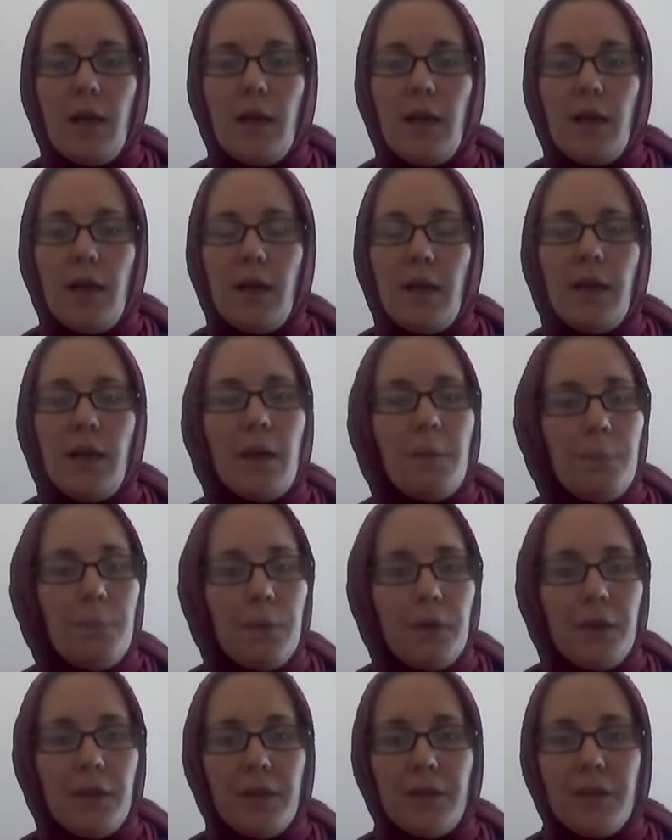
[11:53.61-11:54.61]

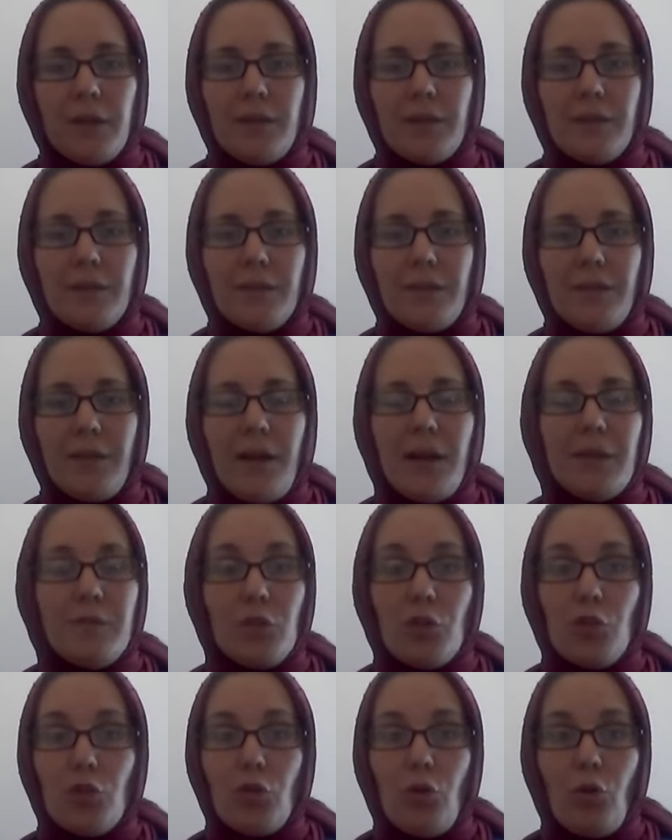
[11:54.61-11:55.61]
I
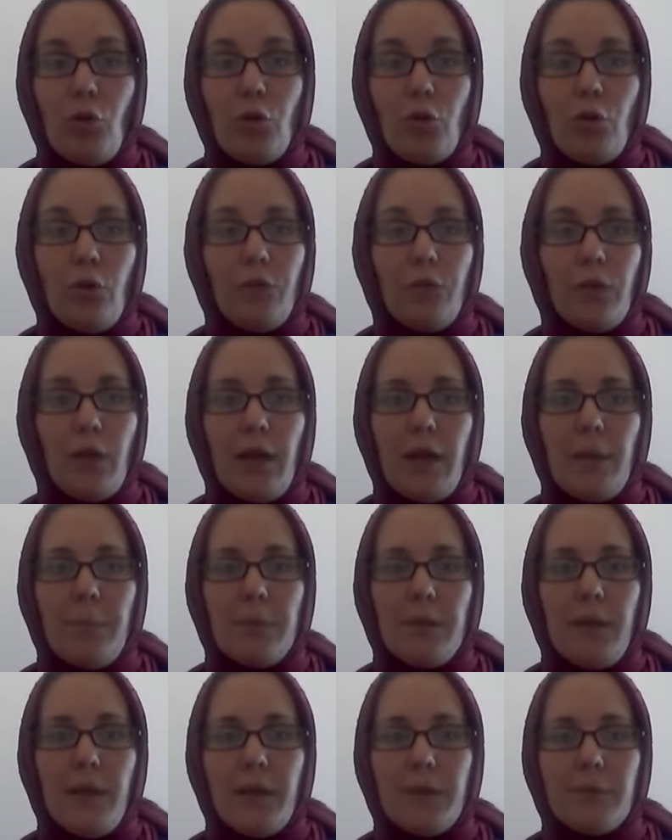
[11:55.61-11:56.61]
wish all of you a
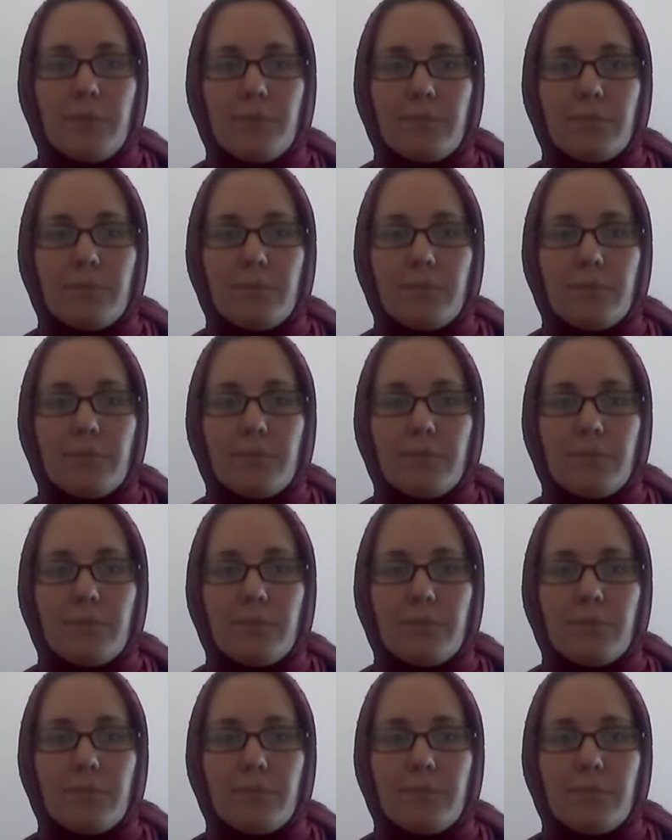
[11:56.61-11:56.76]
happy day.